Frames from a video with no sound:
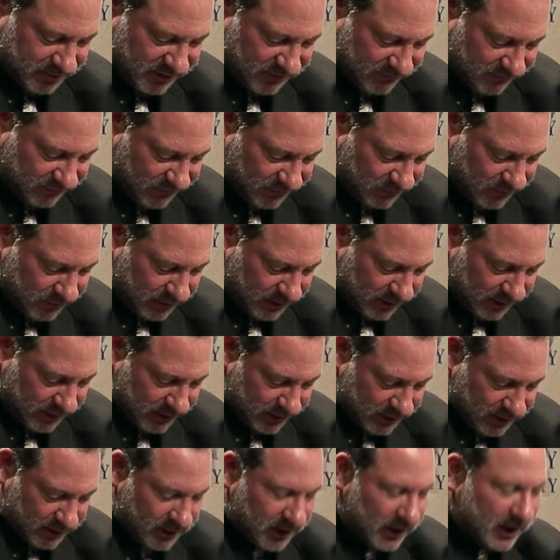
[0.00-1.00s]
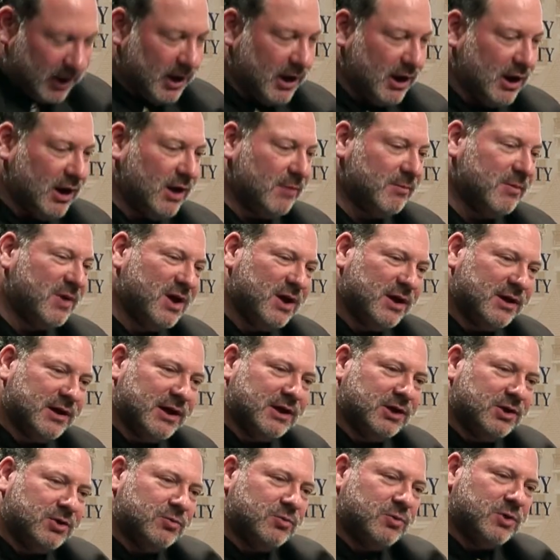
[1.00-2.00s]
before,
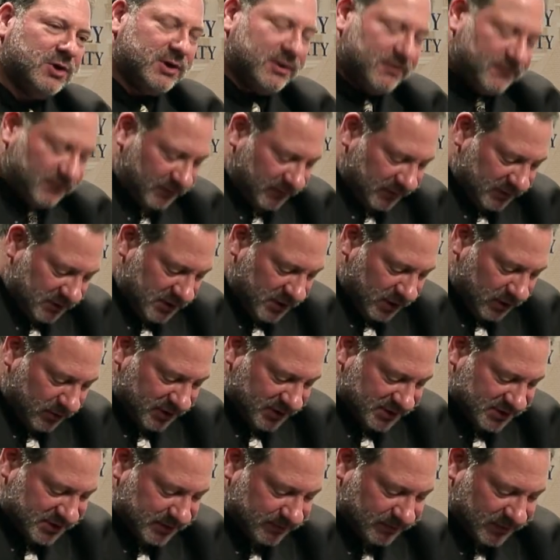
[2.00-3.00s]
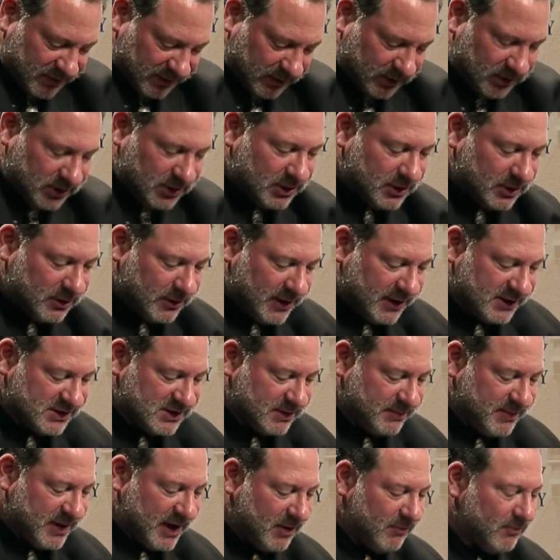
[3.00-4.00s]
then you would have noticed something curious
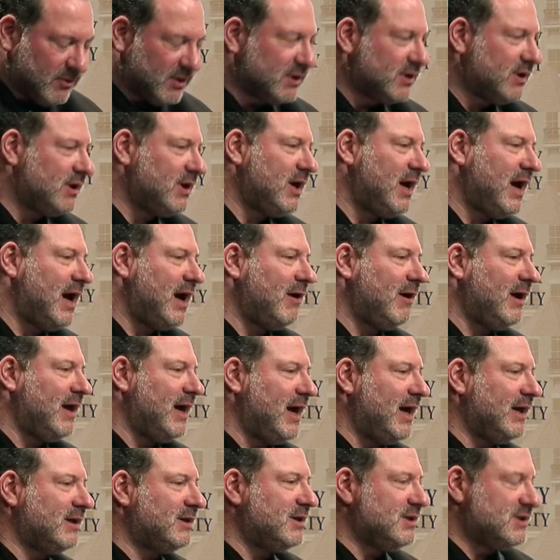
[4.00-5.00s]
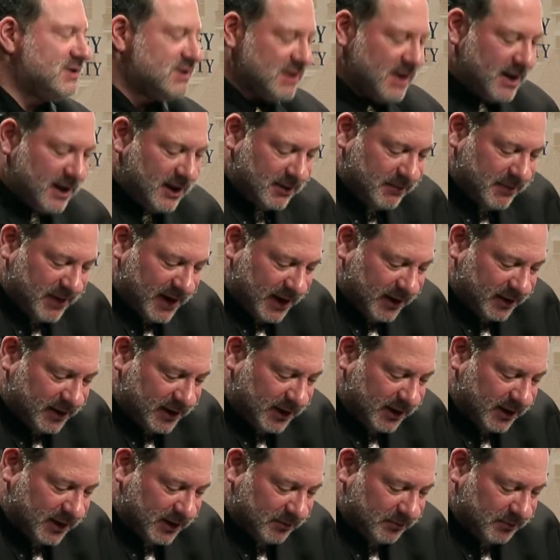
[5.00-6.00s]
about what Carey had to say about
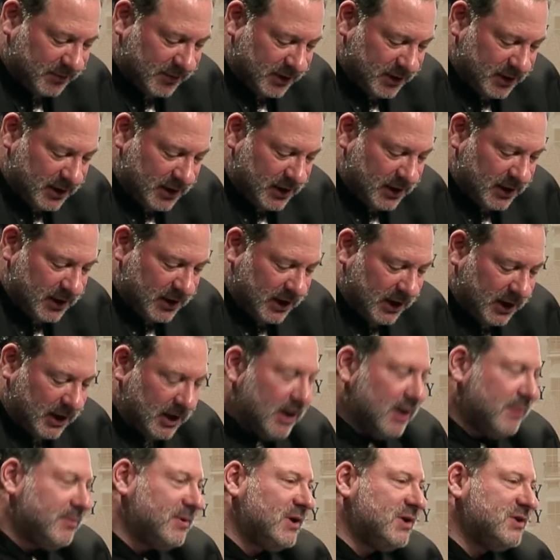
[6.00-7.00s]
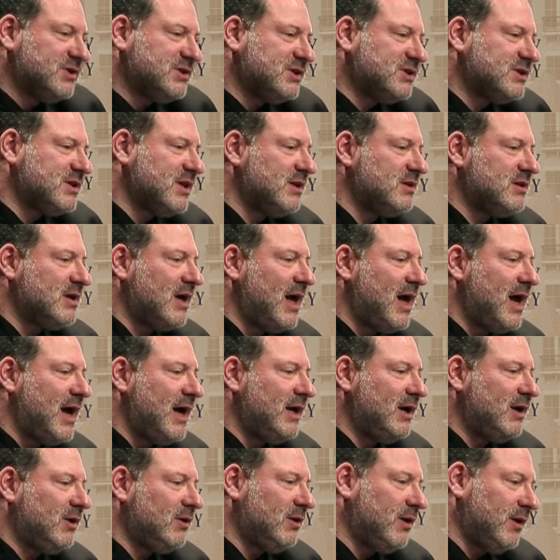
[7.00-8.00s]
him, because as the
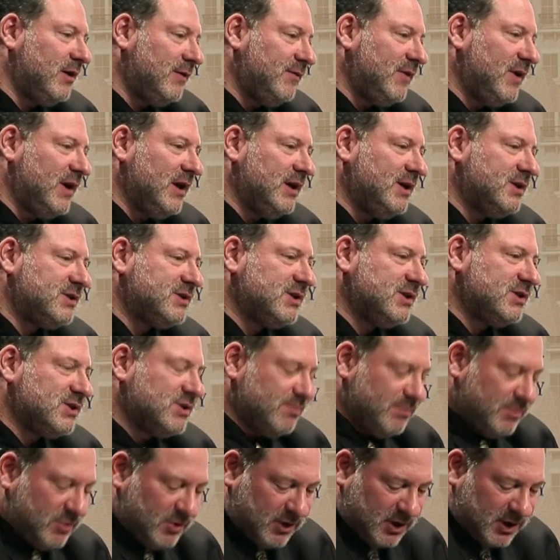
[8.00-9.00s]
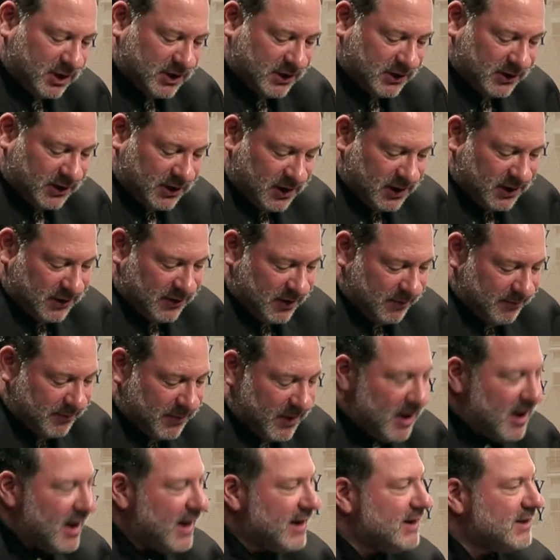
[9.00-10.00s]
title of Innis's book, The
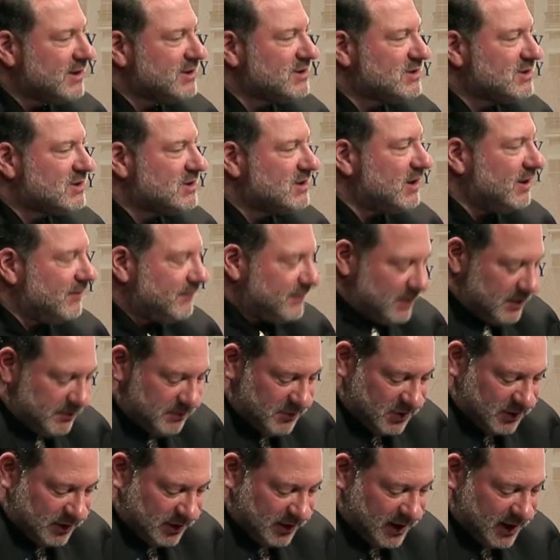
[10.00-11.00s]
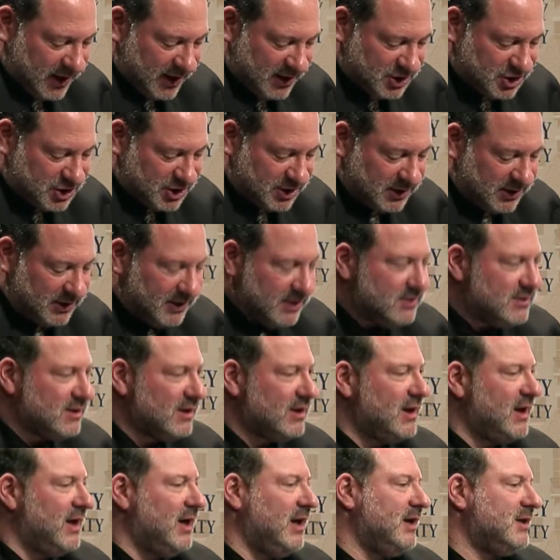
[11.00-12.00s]
Bias of Communication,
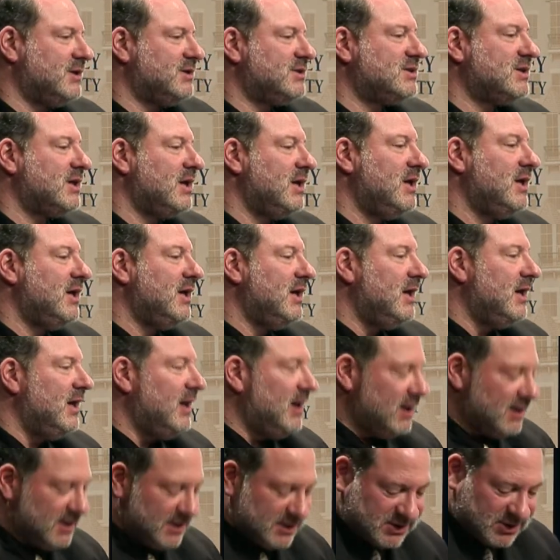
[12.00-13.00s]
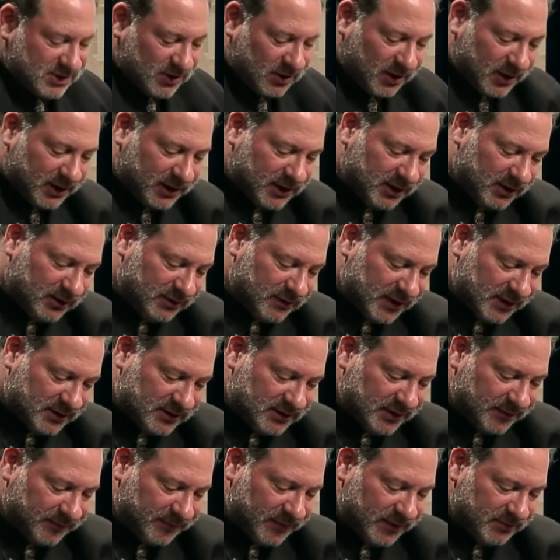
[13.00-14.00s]
indicates, Innis argued that
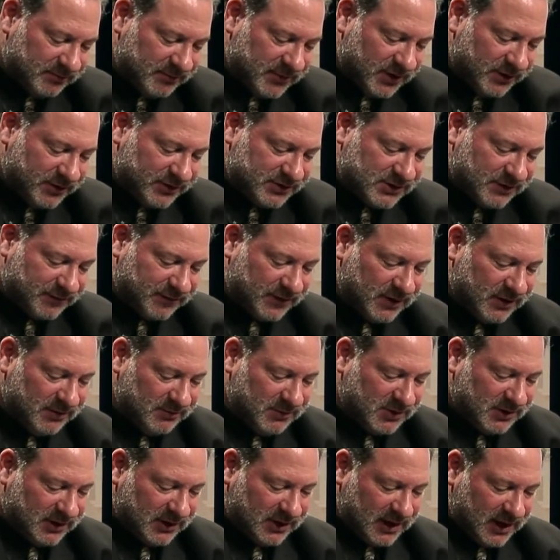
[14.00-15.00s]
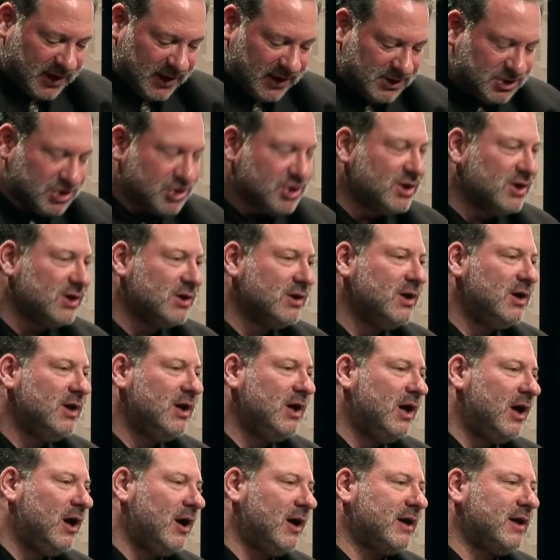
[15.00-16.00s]
different modes of communication
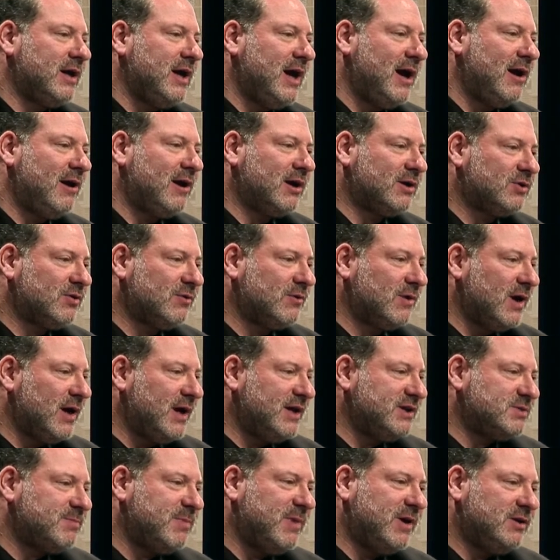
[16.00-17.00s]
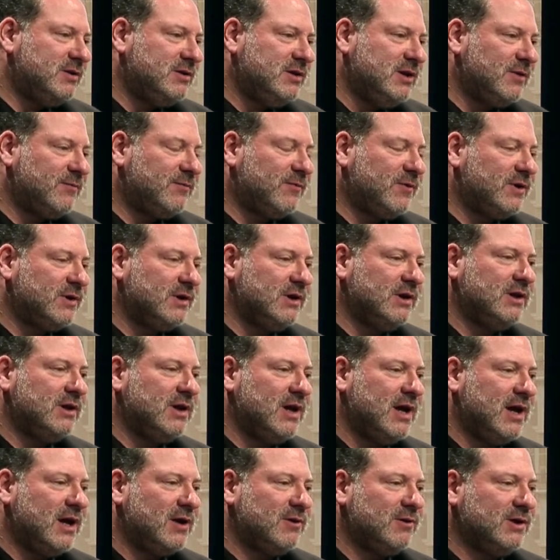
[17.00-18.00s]
are characterized by different
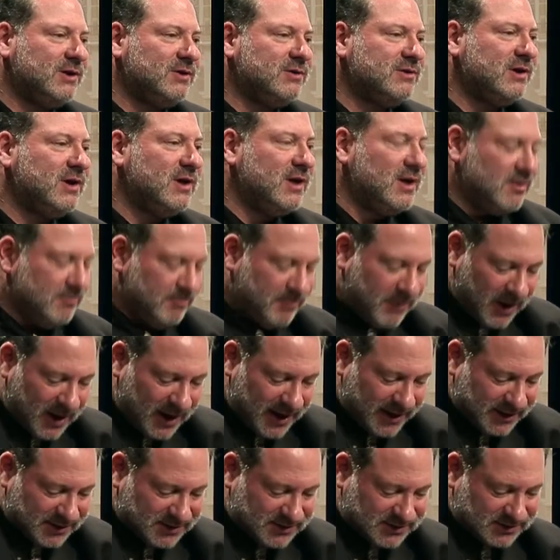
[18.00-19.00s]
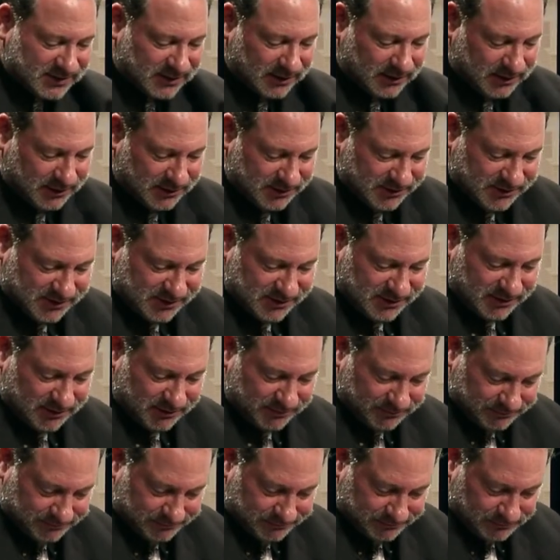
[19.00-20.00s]
inherent biases,
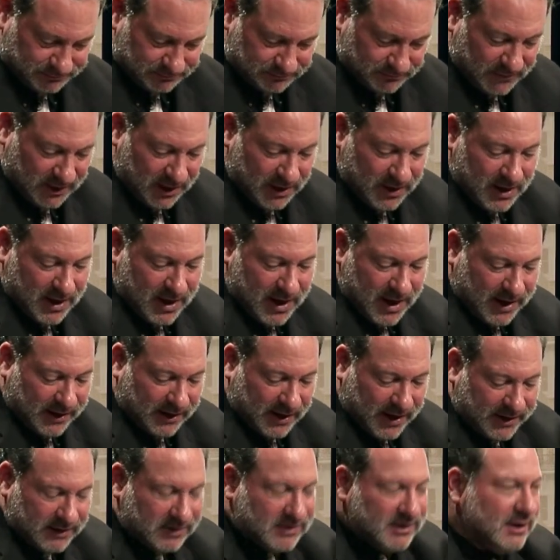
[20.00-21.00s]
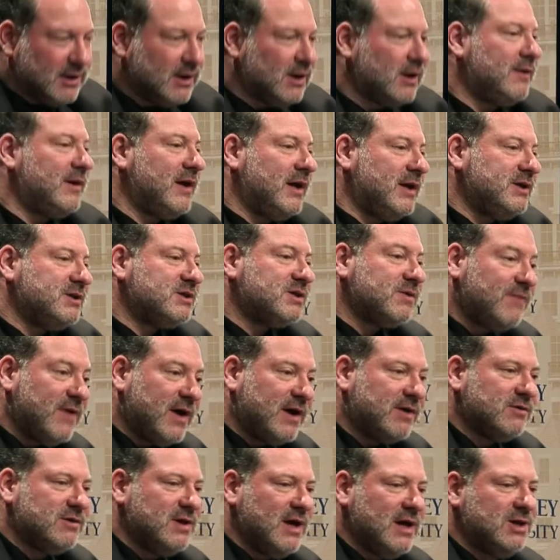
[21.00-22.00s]
an idea that is
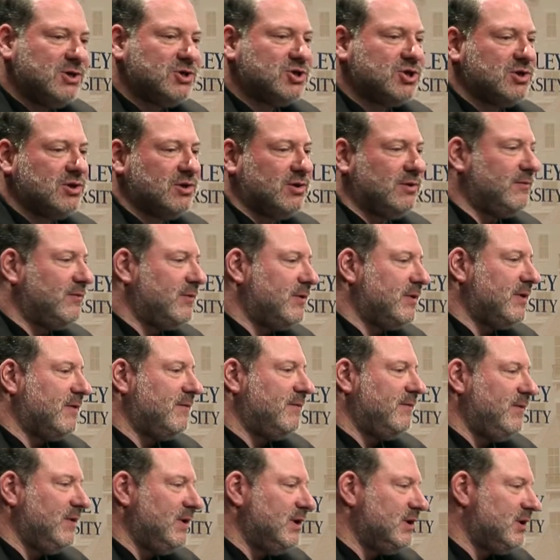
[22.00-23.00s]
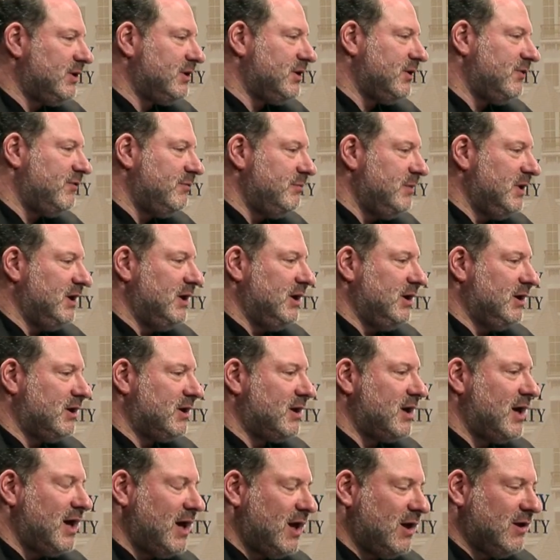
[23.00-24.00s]
foundational for the field of media
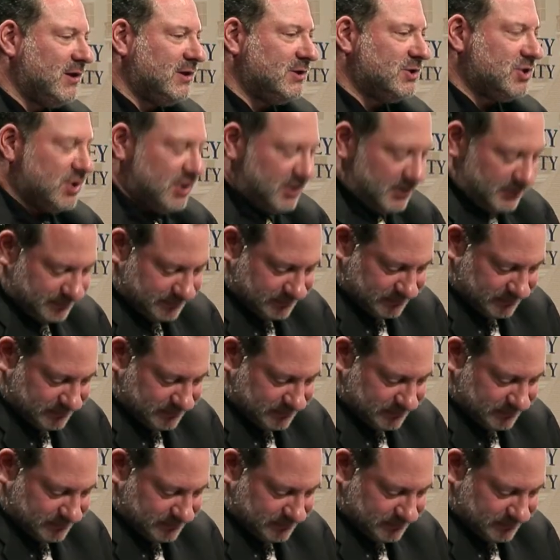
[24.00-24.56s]
ecology.